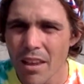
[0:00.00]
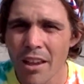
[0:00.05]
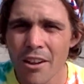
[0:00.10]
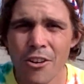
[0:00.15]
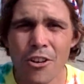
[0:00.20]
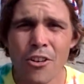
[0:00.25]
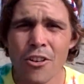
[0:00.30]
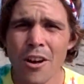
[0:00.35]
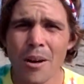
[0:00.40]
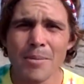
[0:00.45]

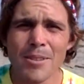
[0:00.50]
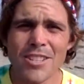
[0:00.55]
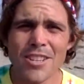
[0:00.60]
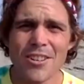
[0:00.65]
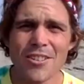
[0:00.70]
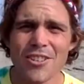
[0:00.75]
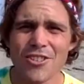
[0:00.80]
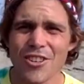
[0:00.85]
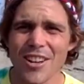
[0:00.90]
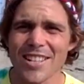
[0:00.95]
Cool. I'm just going
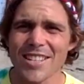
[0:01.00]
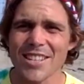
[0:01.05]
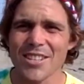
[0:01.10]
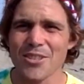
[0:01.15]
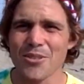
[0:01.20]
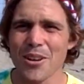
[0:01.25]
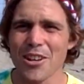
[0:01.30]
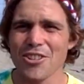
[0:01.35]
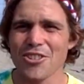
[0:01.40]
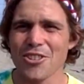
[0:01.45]
to address this
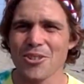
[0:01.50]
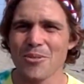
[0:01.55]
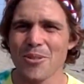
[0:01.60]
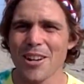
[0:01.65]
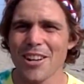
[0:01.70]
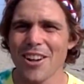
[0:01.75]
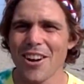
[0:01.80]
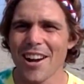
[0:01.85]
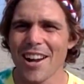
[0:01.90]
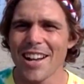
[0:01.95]
question. Why
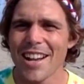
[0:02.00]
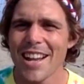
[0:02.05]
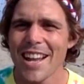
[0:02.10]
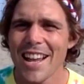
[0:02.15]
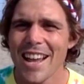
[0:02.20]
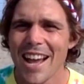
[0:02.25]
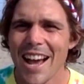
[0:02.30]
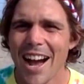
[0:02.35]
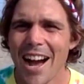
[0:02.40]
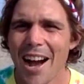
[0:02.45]
not?
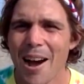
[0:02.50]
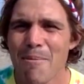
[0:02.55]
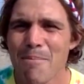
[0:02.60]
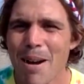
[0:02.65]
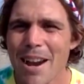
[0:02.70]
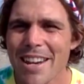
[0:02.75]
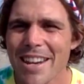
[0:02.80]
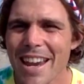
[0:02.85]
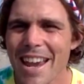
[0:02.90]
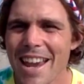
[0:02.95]

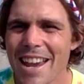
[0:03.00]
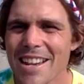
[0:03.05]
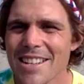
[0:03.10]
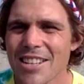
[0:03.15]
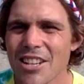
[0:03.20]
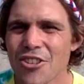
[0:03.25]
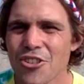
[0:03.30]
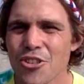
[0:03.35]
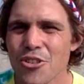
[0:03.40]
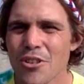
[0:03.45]
Mike A, is
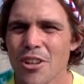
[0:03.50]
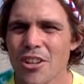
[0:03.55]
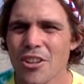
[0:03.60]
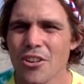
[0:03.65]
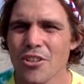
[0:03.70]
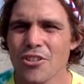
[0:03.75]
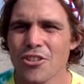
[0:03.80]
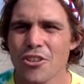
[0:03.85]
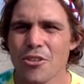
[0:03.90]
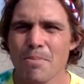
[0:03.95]
it true that
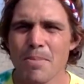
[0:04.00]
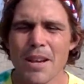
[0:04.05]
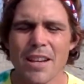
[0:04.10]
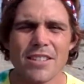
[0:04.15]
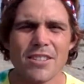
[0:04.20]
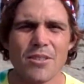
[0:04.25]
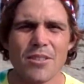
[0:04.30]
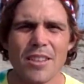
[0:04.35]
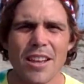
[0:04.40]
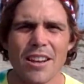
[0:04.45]
YouTube
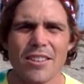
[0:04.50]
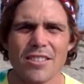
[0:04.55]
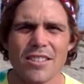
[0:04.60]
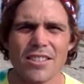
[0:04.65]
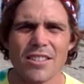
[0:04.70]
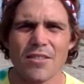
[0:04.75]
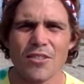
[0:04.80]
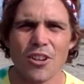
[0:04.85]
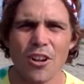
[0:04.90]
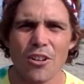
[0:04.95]
pays you
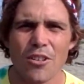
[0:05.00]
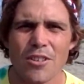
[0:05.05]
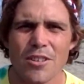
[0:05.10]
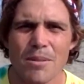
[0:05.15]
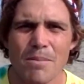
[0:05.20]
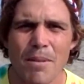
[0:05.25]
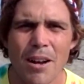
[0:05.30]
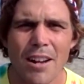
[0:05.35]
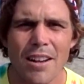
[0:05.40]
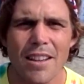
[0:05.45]
thousands of dollars
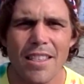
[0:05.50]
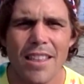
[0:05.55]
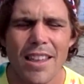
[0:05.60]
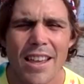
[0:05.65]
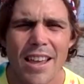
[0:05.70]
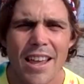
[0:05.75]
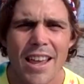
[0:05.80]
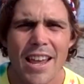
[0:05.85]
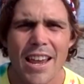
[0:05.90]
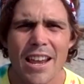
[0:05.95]
a month?
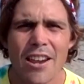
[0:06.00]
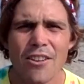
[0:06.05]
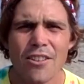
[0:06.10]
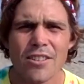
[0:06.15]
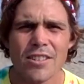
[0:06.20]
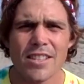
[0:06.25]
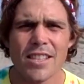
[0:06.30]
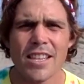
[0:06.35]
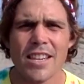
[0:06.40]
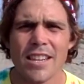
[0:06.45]

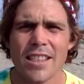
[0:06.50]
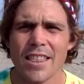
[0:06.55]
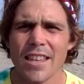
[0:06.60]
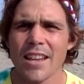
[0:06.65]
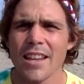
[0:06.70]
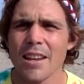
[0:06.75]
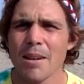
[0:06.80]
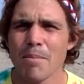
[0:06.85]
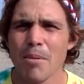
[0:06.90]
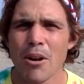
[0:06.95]
Here's the
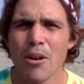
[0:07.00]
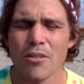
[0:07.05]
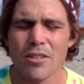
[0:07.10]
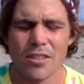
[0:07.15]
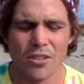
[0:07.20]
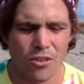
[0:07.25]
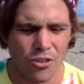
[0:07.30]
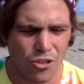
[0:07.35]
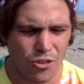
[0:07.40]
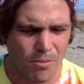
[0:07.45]
thing about
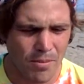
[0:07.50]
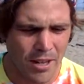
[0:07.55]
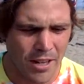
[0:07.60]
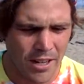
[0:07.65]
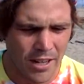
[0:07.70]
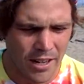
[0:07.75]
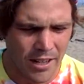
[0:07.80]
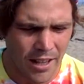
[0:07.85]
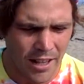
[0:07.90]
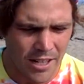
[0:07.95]
social
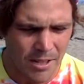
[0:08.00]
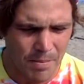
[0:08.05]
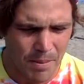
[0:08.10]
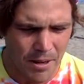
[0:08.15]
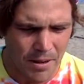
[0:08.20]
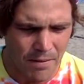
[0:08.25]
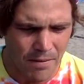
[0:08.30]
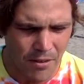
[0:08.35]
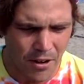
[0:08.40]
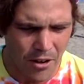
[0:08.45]
media that's
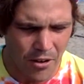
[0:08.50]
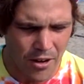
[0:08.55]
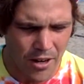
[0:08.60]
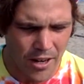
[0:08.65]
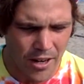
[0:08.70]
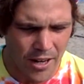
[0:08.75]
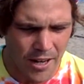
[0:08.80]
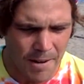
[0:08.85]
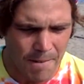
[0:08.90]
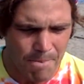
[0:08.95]
been
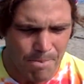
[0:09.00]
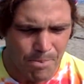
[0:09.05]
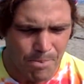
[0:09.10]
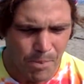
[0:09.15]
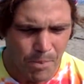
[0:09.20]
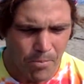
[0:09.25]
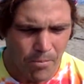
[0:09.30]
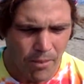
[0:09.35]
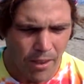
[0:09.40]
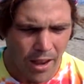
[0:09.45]
very,
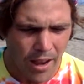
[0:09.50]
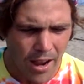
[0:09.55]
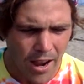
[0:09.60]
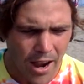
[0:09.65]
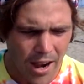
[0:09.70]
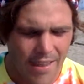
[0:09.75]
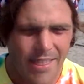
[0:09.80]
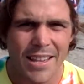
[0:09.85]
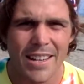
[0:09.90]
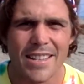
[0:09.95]

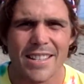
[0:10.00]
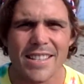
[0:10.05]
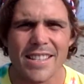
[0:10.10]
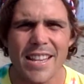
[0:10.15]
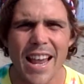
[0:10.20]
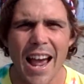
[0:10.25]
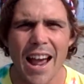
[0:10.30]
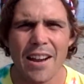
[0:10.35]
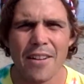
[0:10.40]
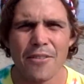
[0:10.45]
I think,
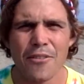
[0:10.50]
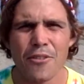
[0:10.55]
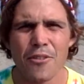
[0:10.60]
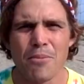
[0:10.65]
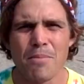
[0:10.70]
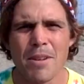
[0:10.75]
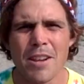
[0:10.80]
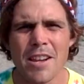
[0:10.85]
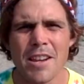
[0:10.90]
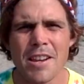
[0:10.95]
sad for
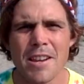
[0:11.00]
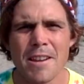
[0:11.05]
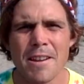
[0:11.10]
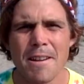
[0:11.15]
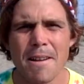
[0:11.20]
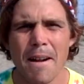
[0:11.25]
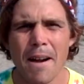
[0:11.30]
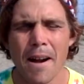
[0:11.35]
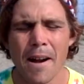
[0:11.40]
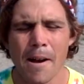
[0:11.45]
me
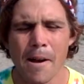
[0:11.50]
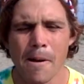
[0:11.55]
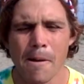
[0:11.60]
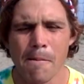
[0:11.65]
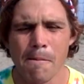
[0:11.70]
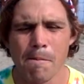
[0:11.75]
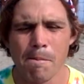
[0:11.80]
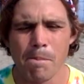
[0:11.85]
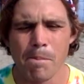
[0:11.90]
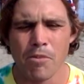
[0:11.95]

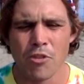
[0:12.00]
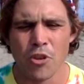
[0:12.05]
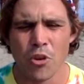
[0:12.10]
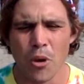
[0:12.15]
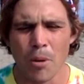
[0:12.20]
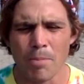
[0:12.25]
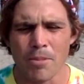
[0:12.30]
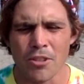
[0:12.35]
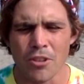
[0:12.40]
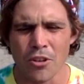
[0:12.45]
to
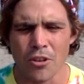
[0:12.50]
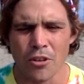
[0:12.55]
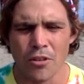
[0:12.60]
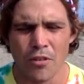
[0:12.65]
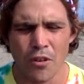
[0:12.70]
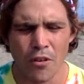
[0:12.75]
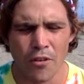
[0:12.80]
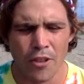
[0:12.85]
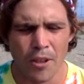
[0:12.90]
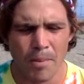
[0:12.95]
observe
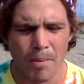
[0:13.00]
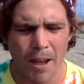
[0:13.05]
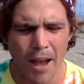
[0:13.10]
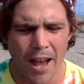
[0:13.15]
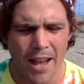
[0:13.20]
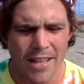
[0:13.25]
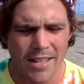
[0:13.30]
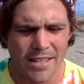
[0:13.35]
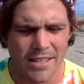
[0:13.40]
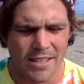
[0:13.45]
over the
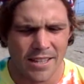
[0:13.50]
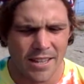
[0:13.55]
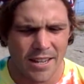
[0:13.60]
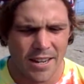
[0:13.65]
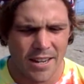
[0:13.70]
past